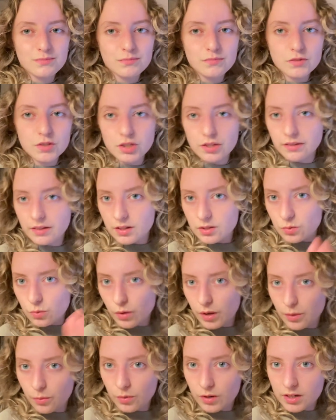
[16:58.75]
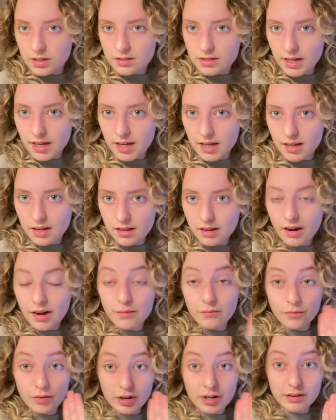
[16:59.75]
So that's why I want to say
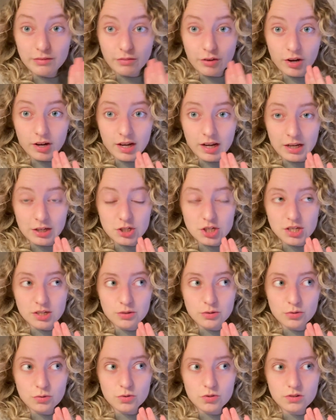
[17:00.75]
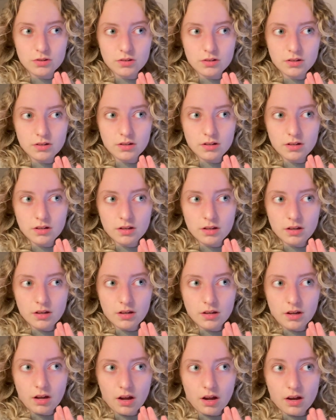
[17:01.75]
I'm very fucking chilled,
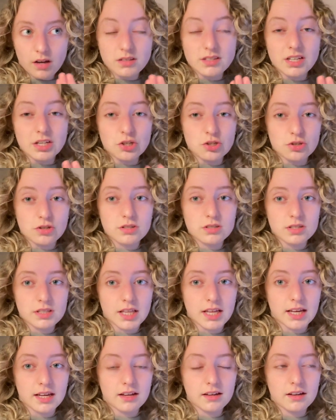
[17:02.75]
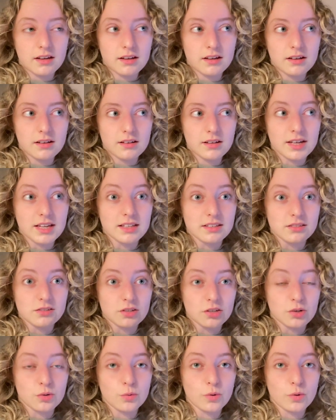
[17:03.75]
because I just think it's gonna